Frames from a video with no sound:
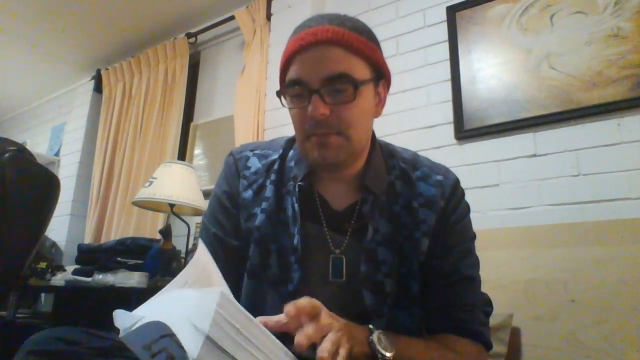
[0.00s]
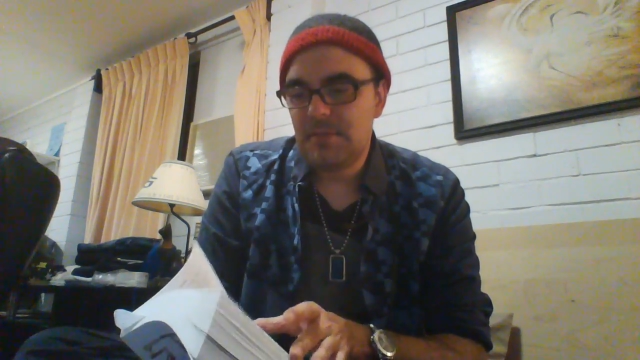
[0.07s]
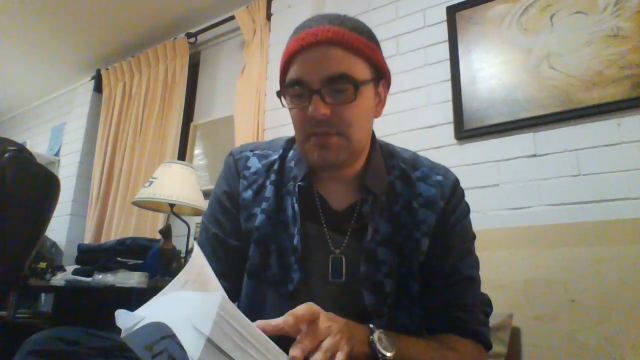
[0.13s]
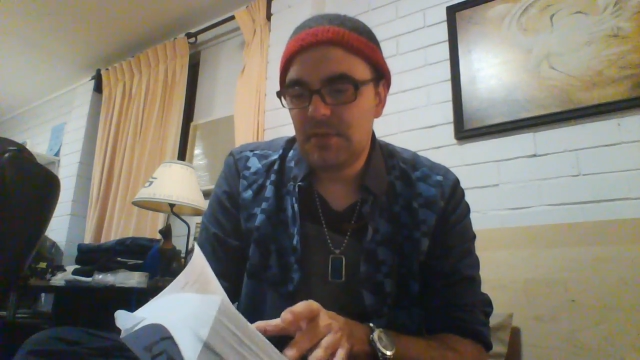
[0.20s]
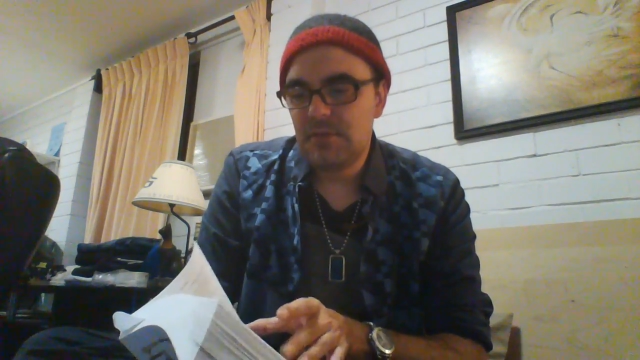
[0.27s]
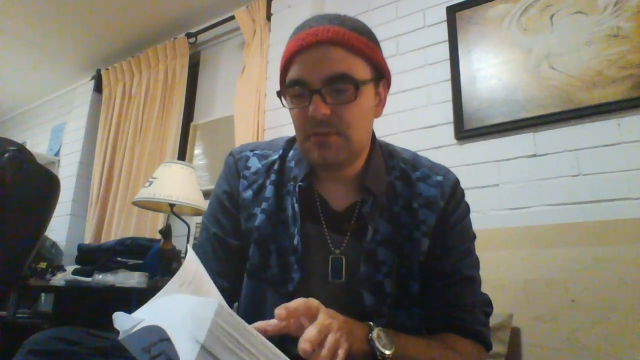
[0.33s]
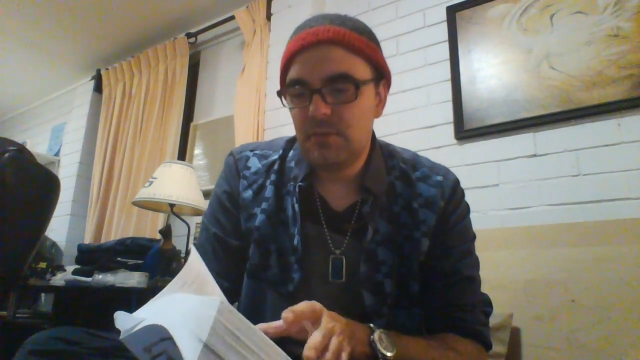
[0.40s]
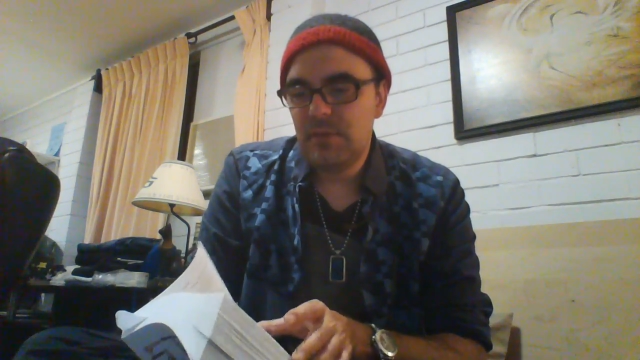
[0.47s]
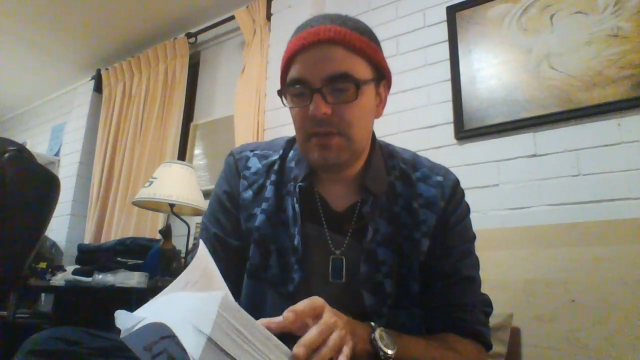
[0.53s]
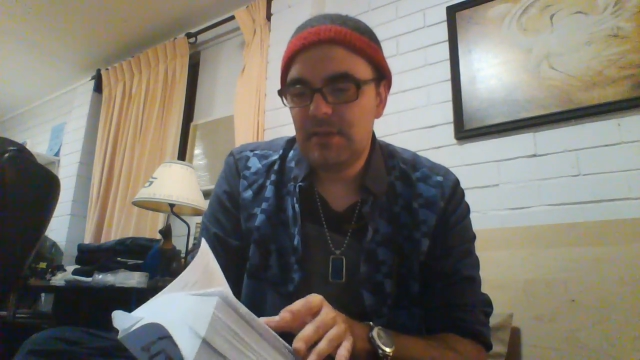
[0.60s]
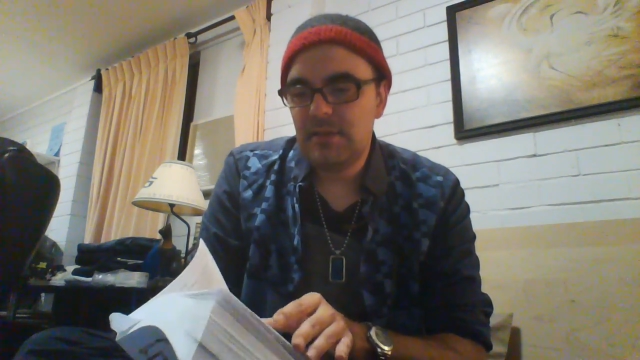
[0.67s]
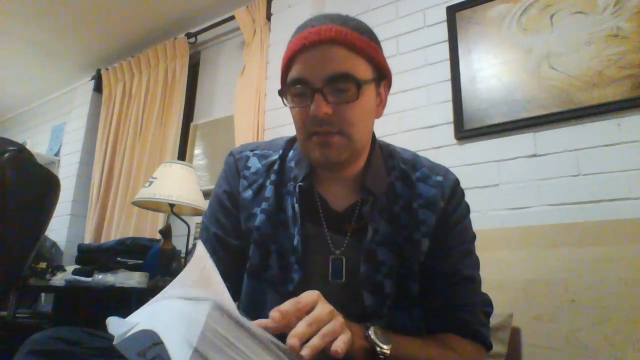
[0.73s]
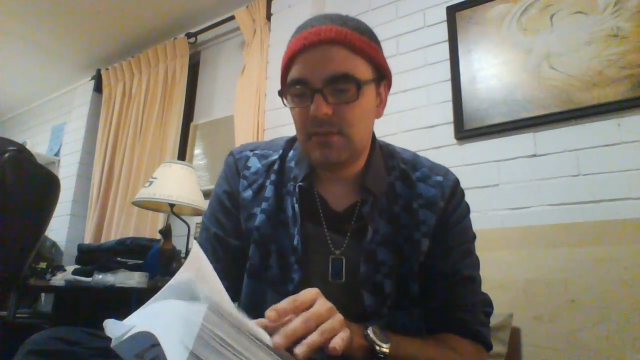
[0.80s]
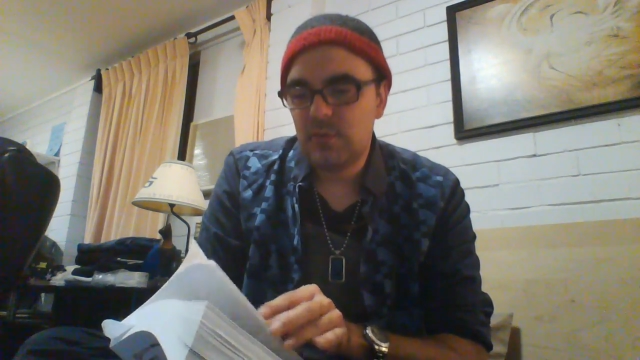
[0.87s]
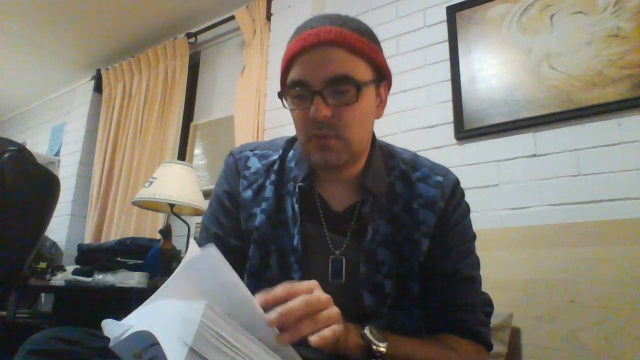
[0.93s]
it was
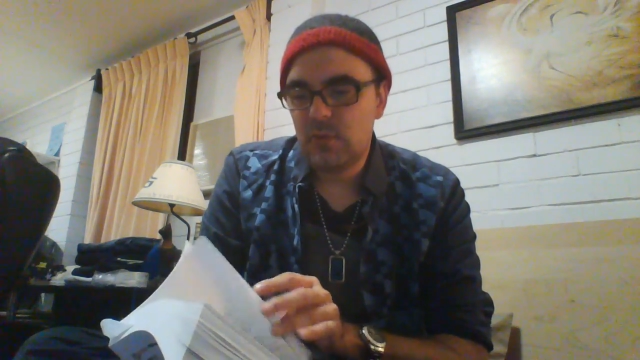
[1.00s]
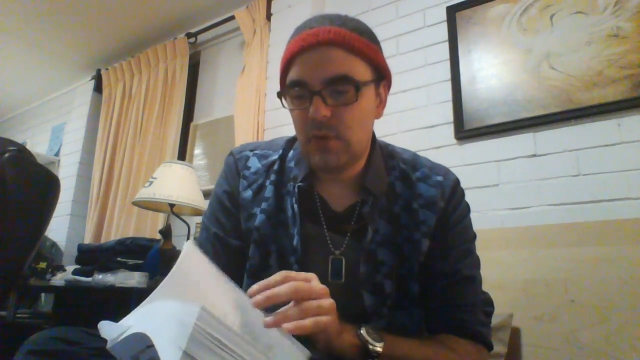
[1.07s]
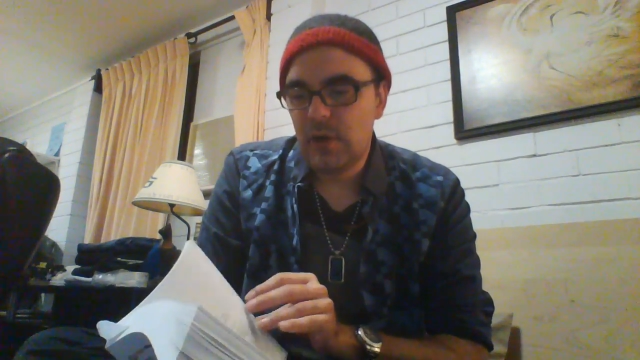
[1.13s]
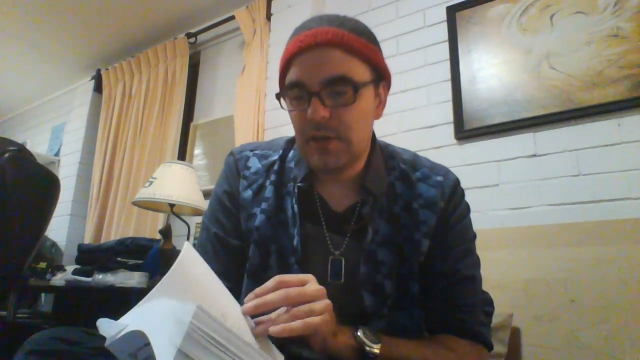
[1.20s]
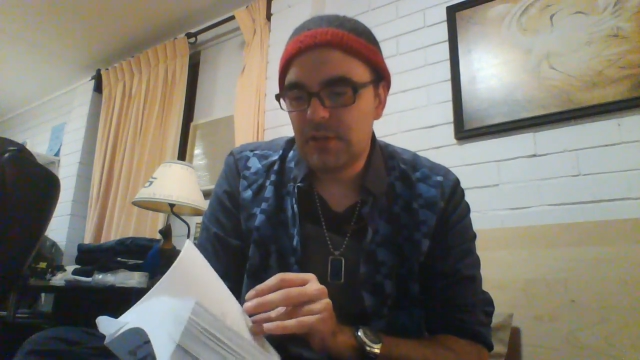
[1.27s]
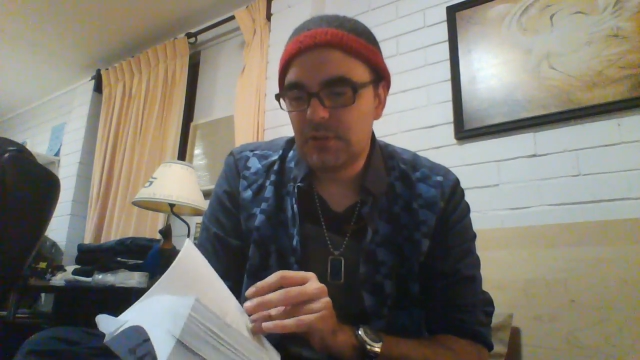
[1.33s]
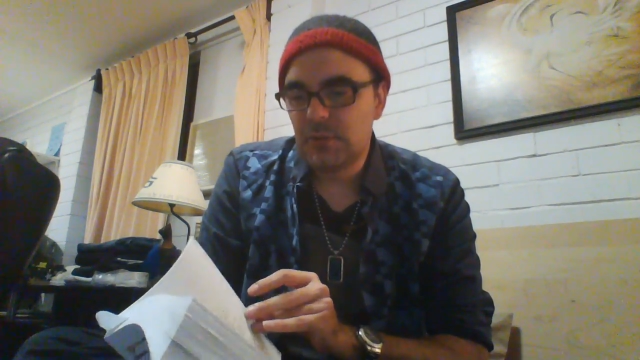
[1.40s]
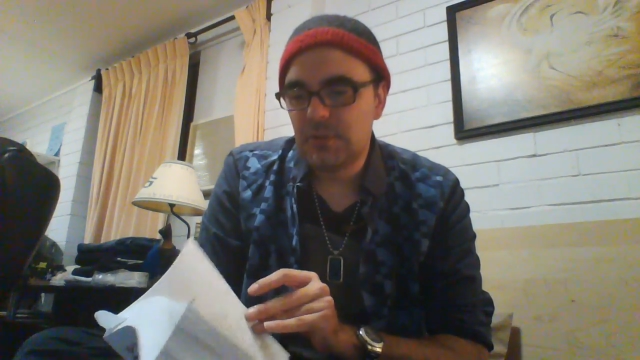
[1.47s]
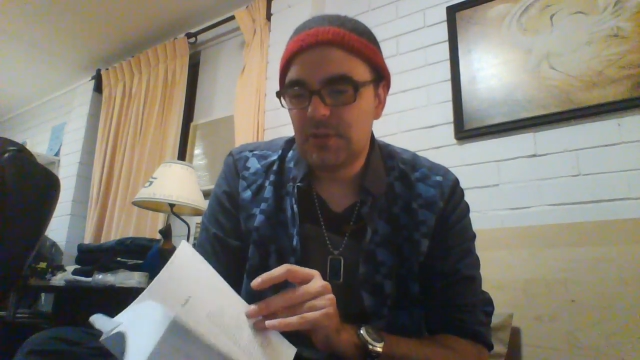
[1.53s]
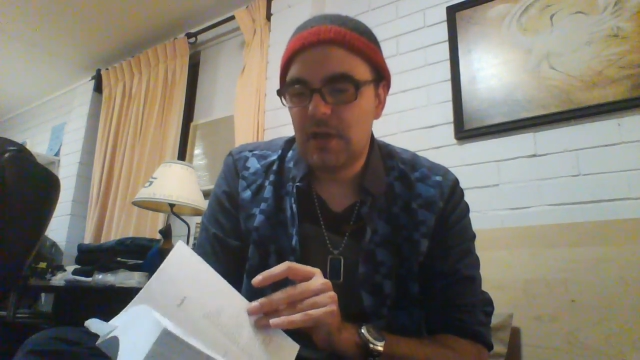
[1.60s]
written quite a short